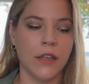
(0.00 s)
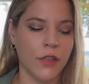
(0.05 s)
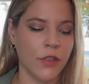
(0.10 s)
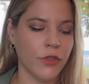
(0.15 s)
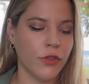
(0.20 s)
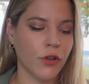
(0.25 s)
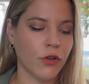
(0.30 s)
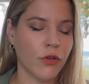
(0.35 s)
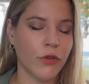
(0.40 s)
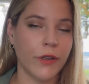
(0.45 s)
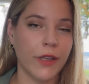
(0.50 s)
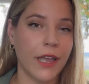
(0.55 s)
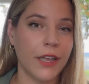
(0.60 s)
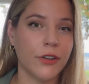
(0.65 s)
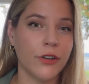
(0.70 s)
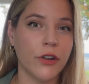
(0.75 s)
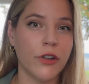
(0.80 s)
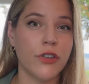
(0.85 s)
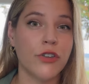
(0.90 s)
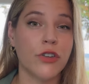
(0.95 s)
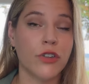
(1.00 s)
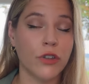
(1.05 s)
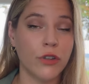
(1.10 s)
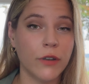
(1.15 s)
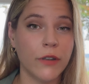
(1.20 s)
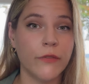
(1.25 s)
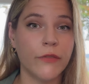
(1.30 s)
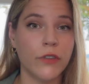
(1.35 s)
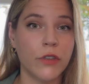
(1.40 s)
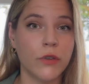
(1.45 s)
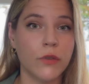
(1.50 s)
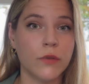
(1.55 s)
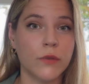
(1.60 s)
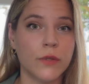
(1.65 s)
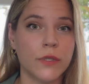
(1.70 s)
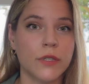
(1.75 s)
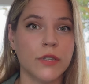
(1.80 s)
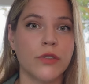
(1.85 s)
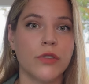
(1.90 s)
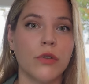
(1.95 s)
The creator should have
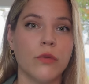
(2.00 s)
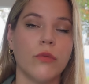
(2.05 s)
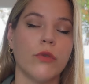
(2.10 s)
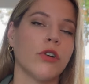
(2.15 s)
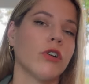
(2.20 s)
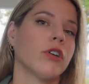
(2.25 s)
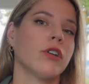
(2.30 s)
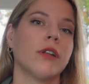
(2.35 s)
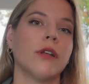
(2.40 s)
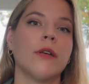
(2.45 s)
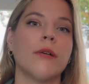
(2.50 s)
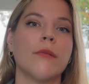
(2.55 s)
used the word